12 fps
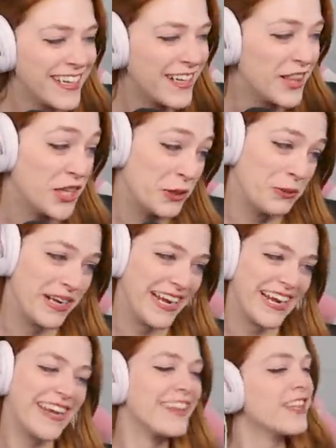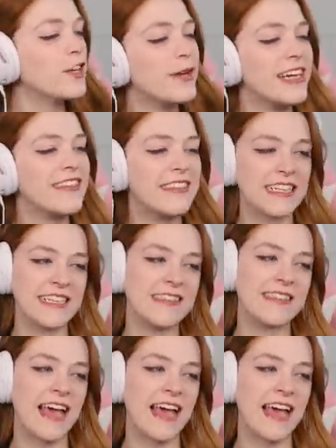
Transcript: Louis, and Louis is gonna